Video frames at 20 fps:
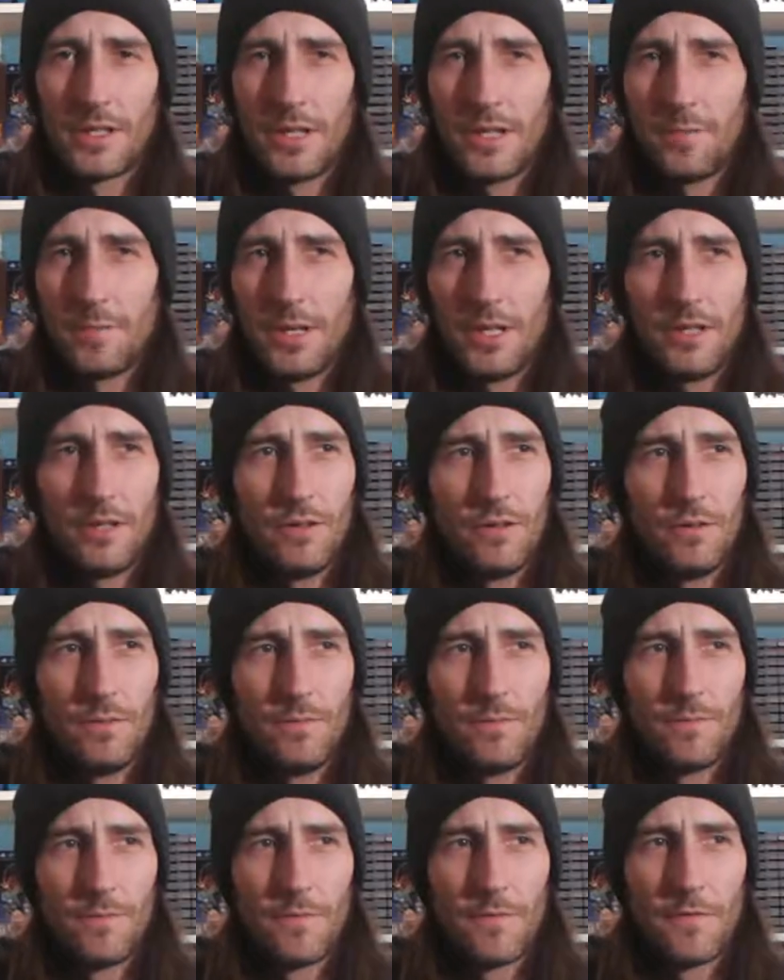They made you
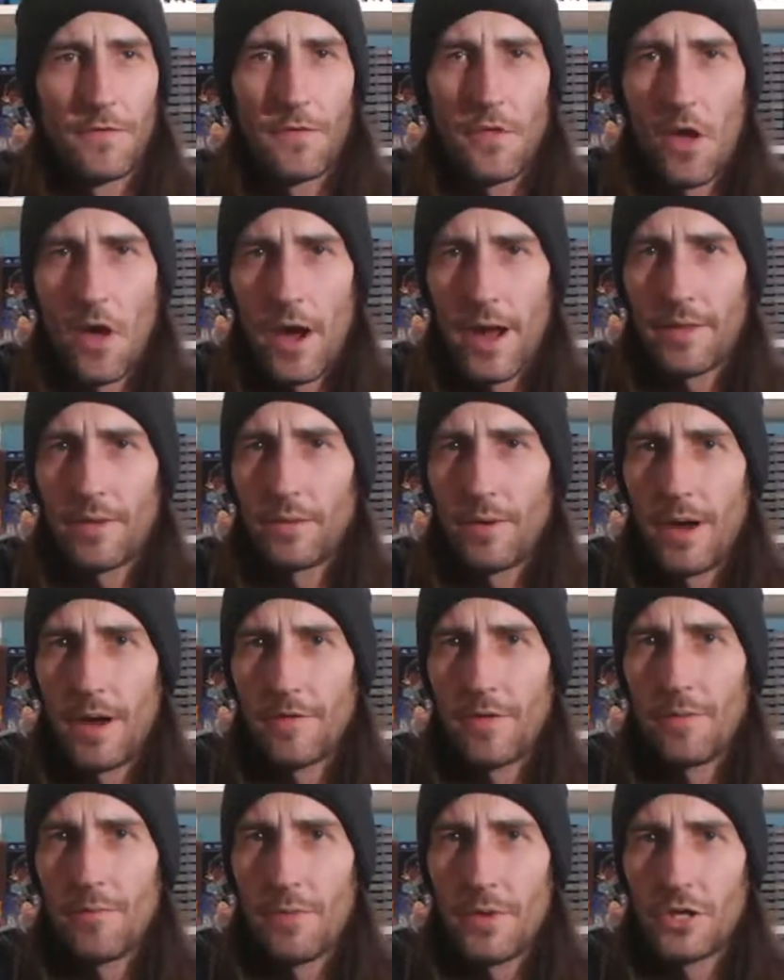fly through
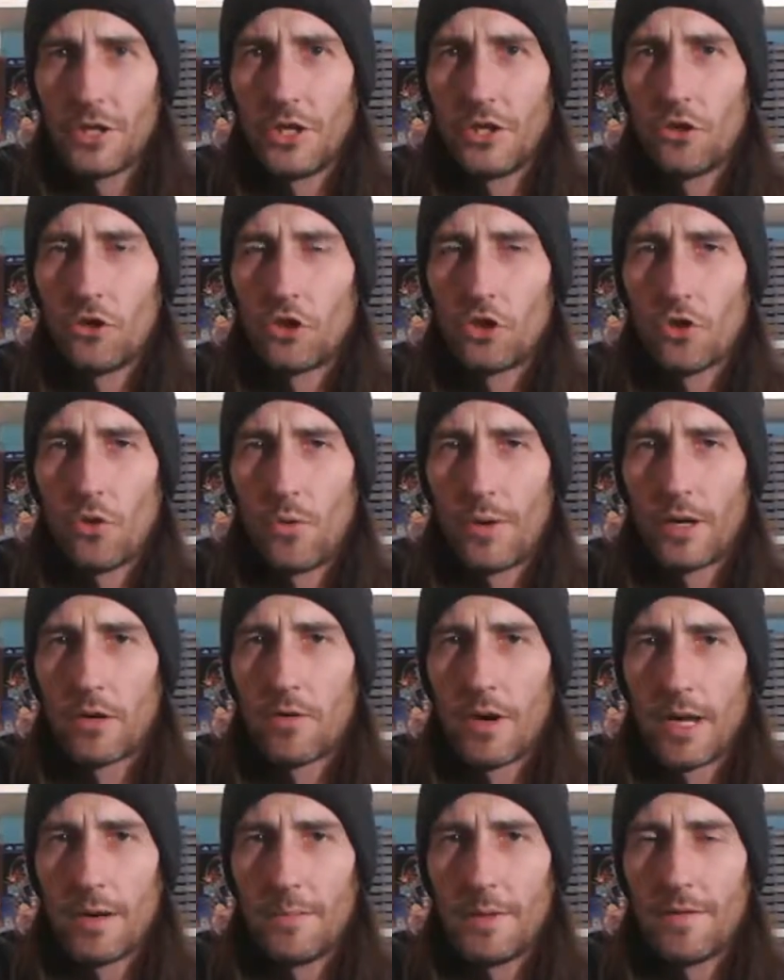every mission so
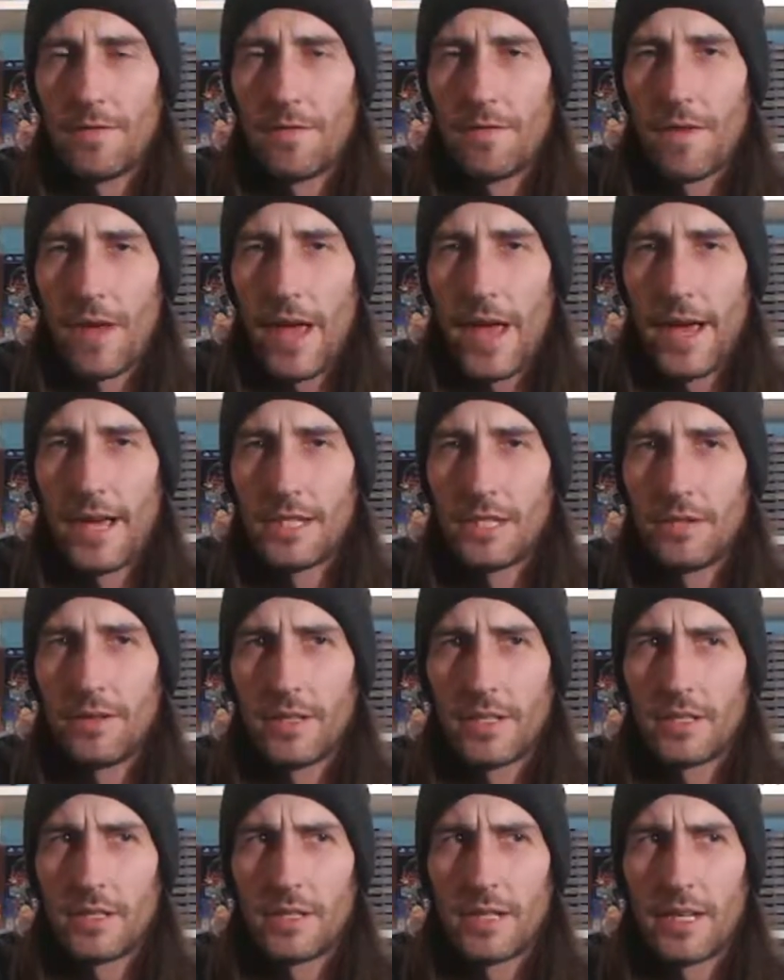incredibly fast. You
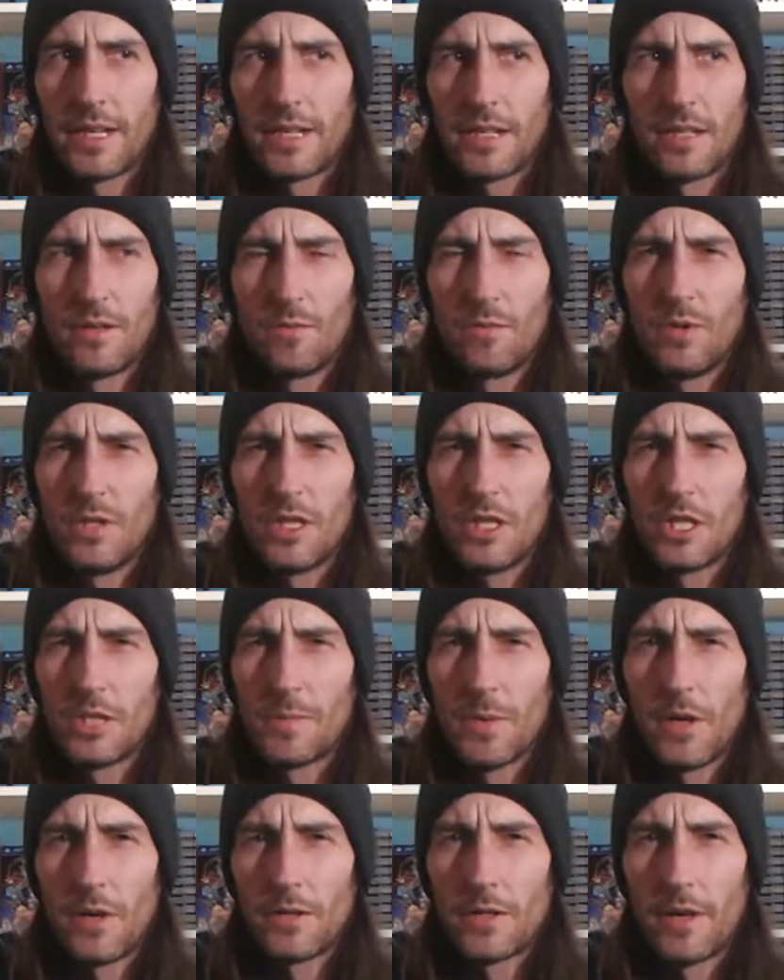had this, like a really
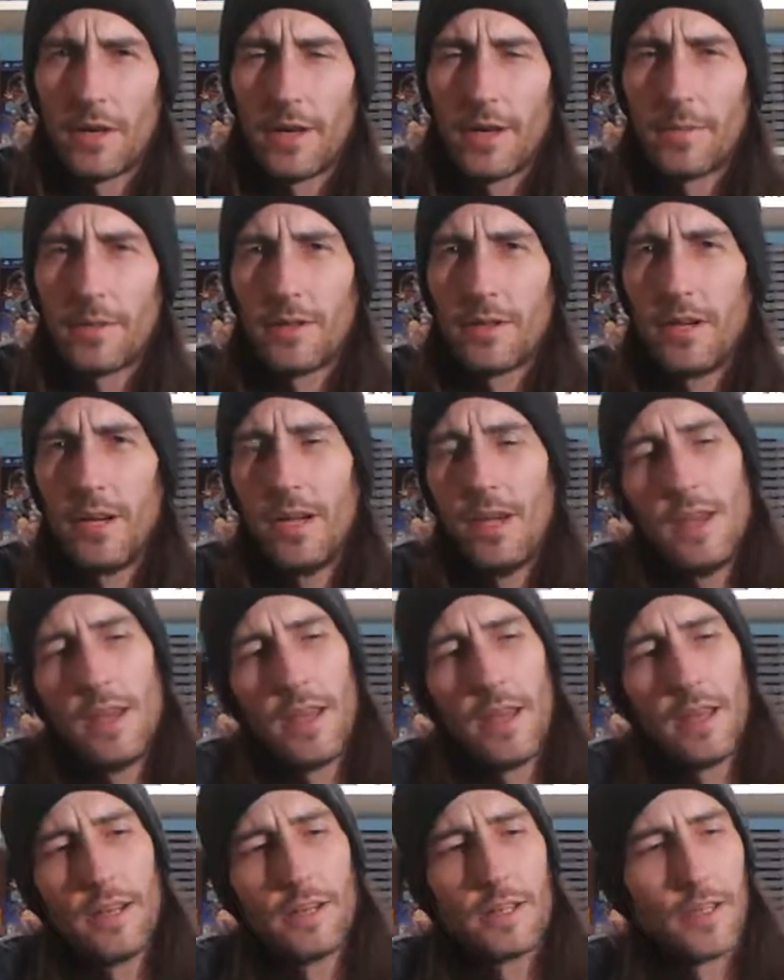small timer,
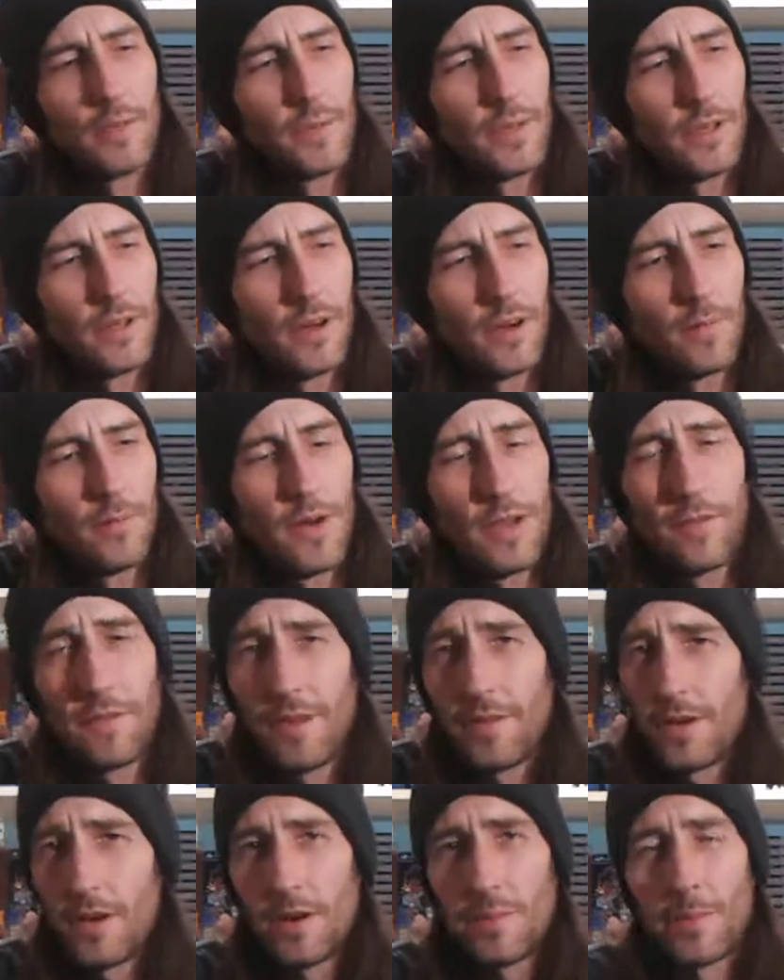and some of my
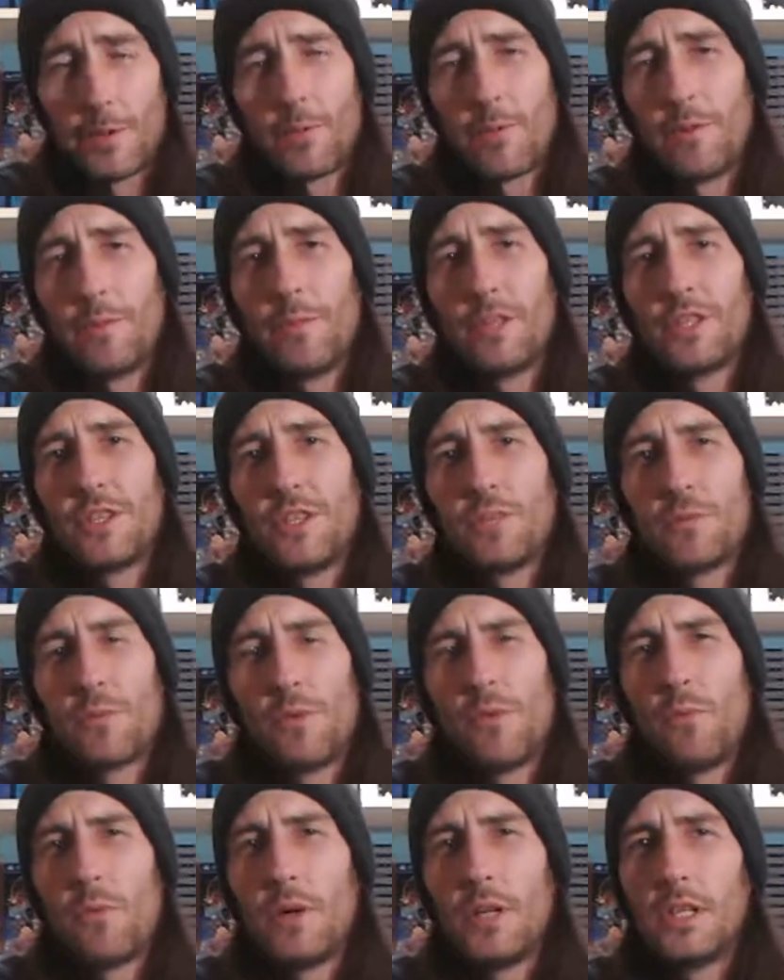favorite Armored Core missions
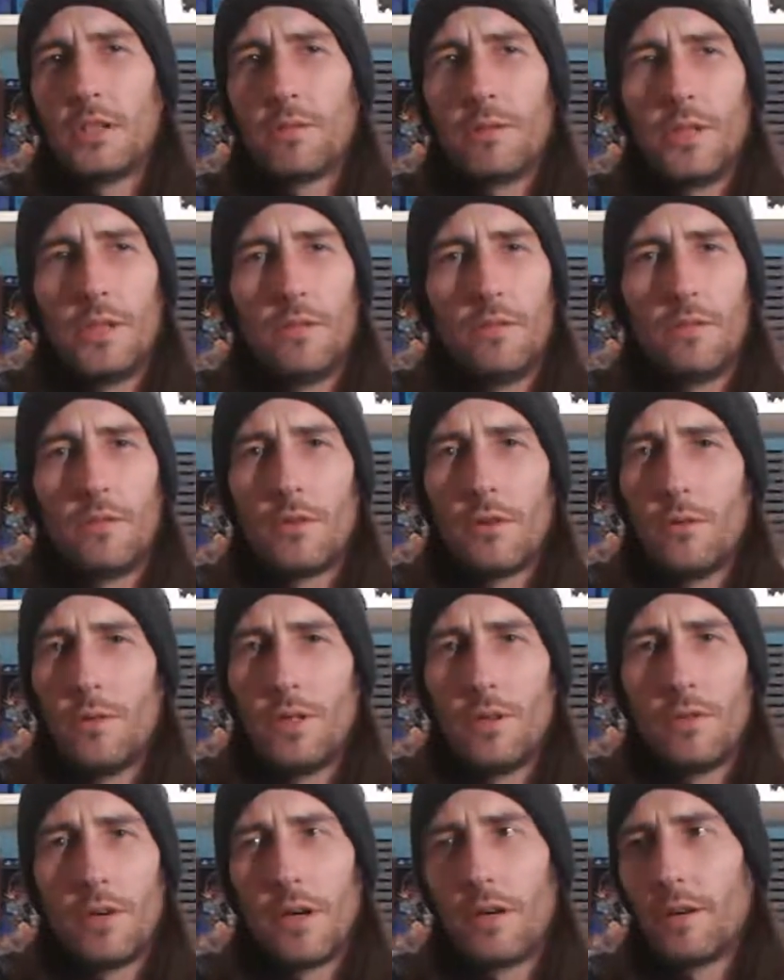were the ones where you go
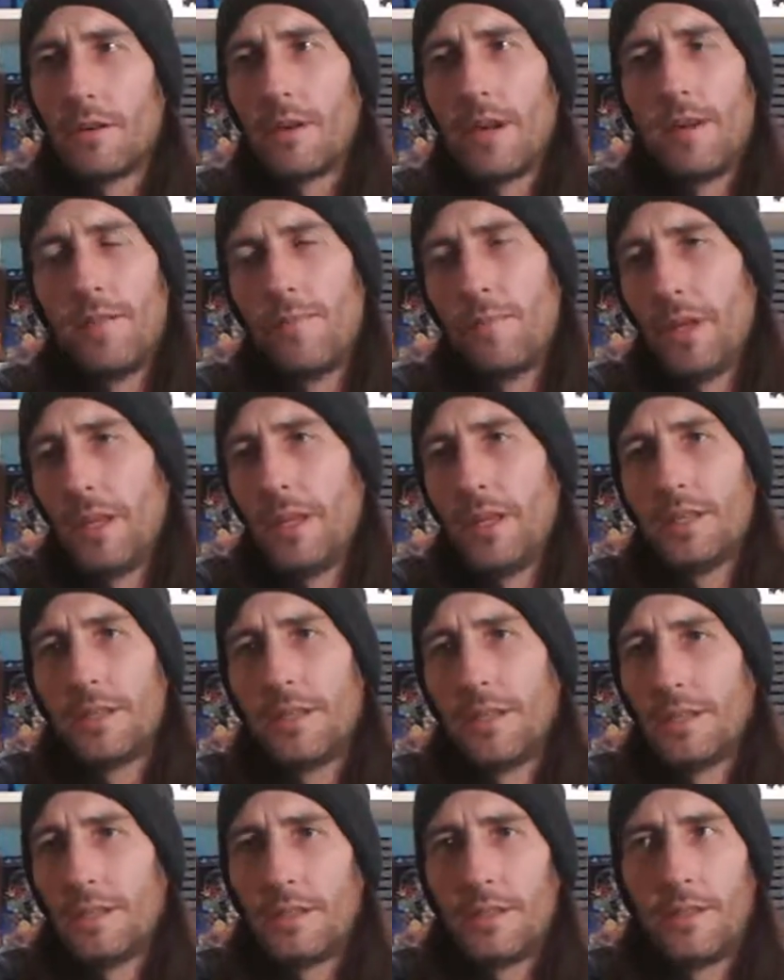into an underground base
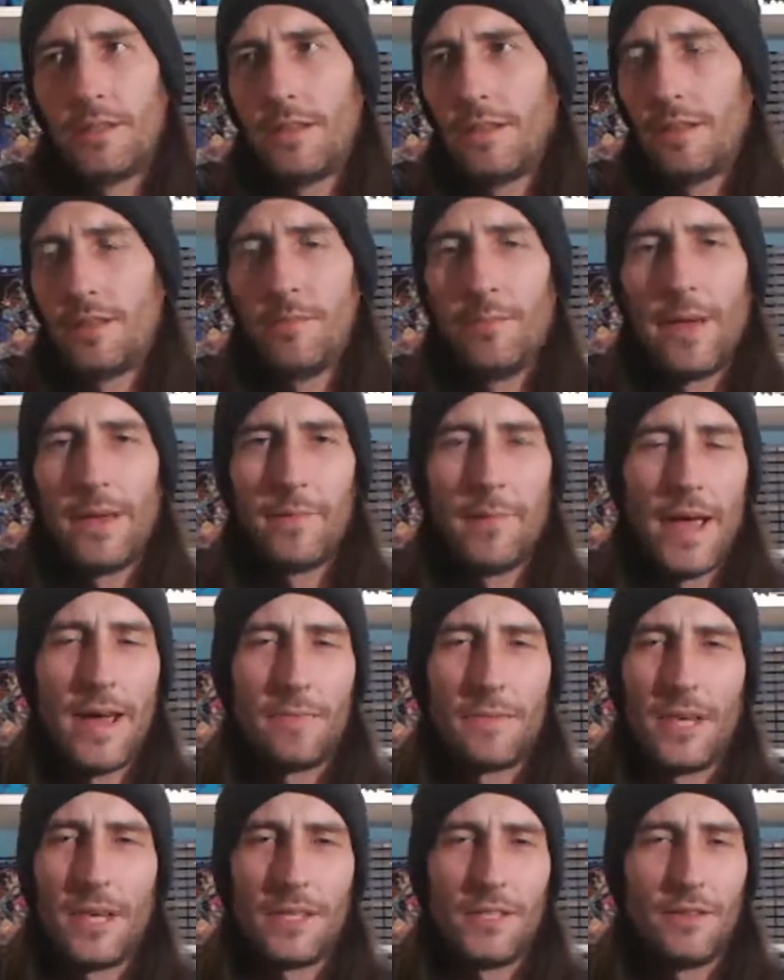and the
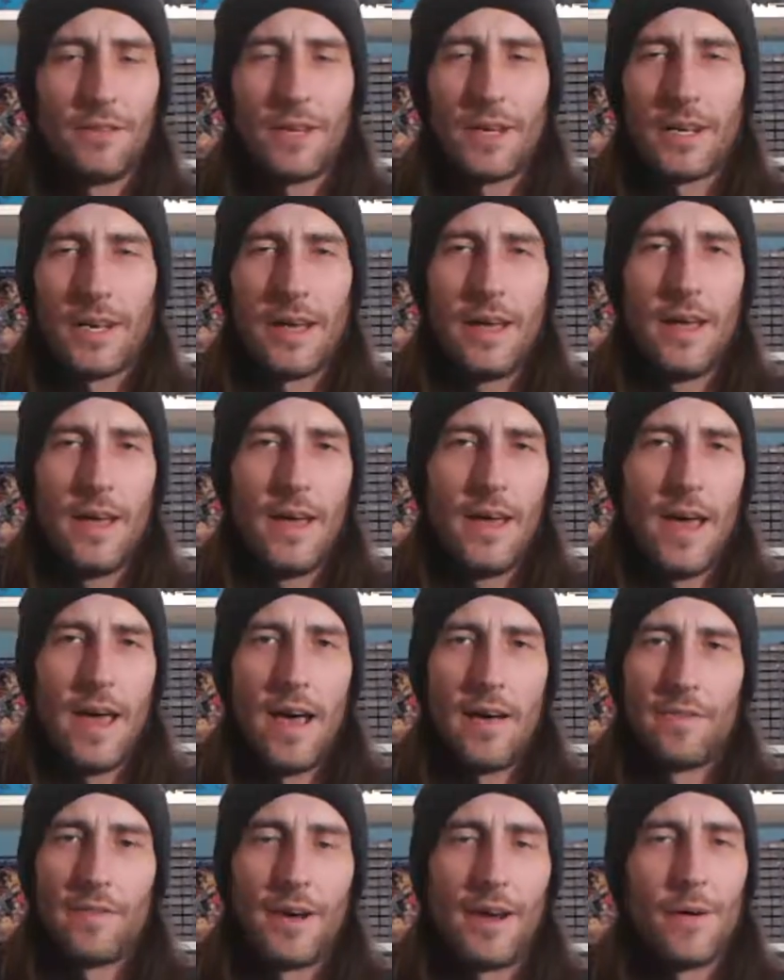map takes you like a
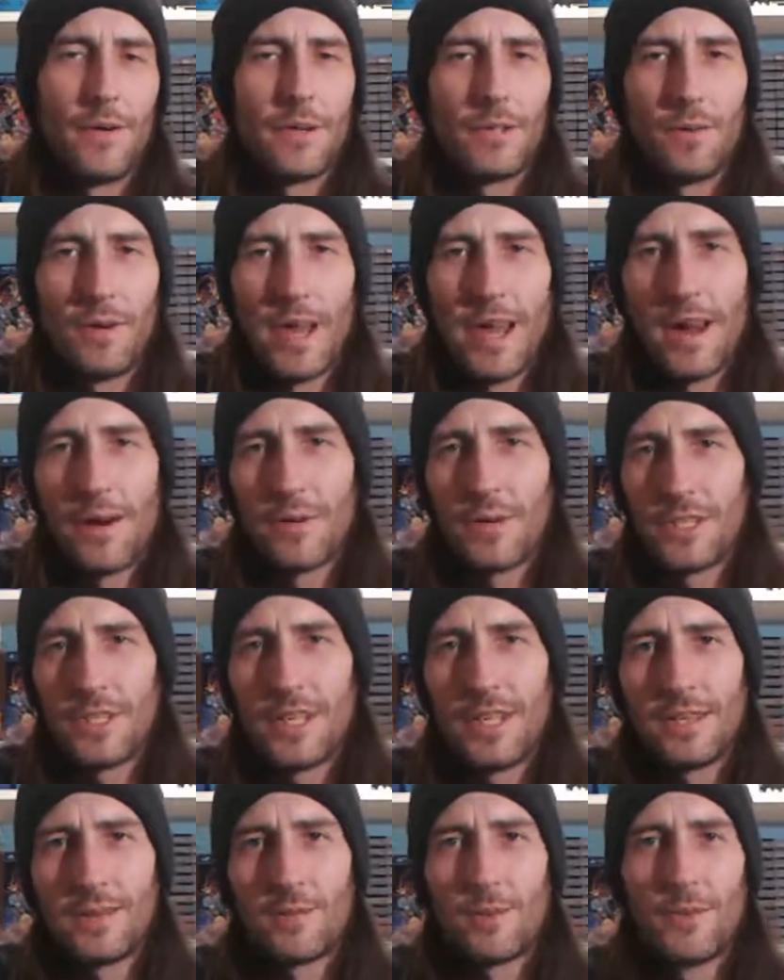half an hour to an hour just
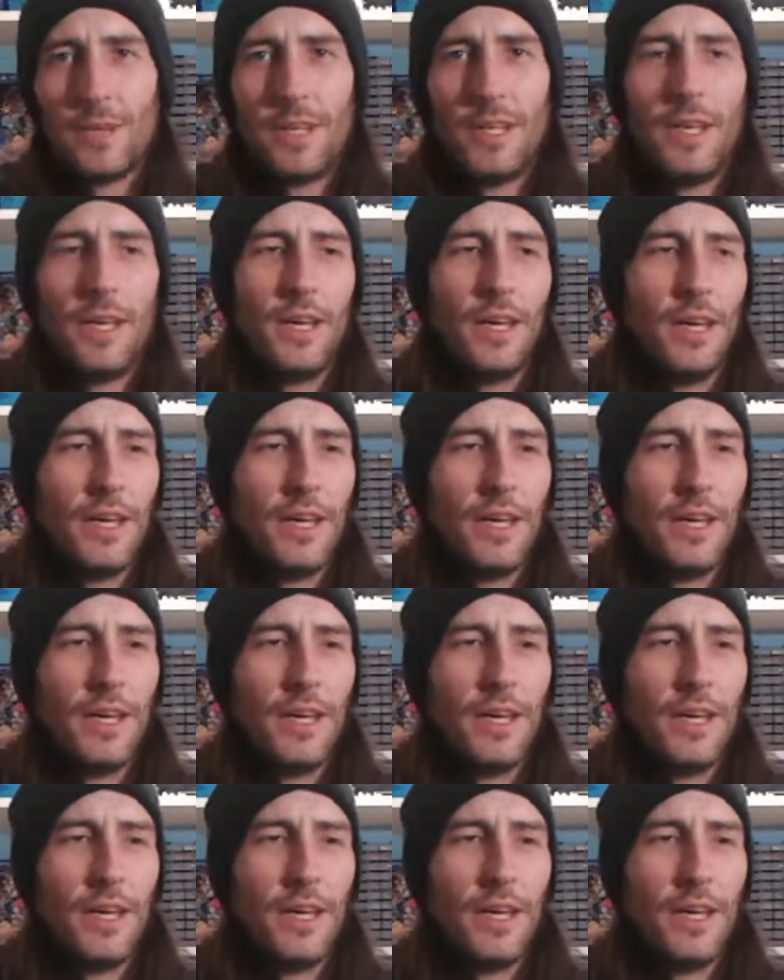to get through it.